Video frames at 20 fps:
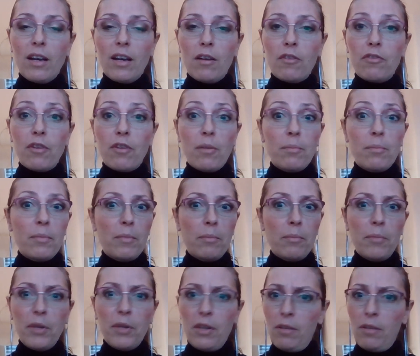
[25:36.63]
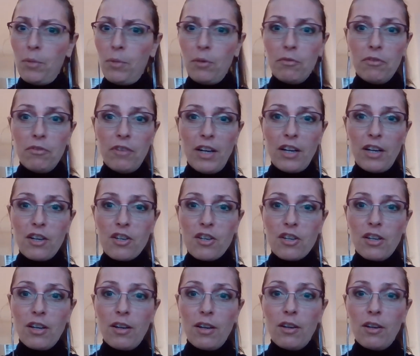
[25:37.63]
from immune
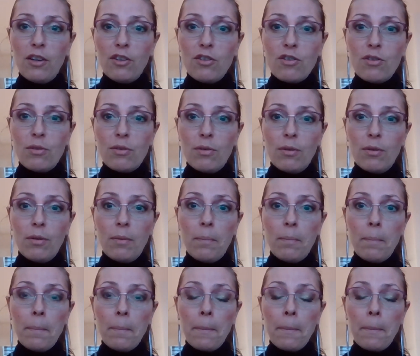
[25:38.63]
function to,